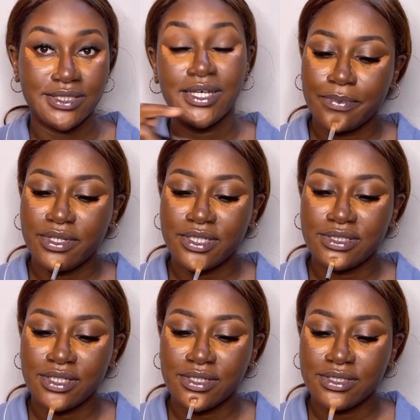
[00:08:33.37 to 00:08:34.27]

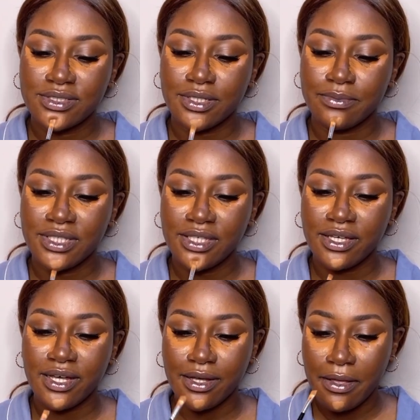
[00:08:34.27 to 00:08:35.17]
placing some
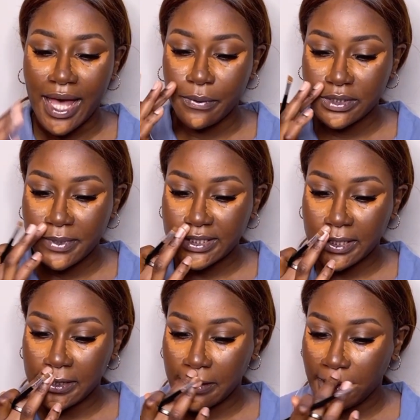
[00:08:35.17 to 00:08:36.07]
here. I don't want to place
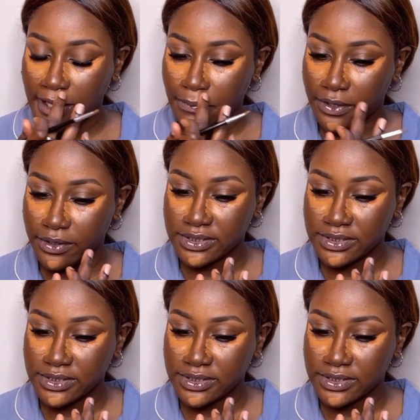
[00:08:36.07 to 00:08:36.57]
anything here because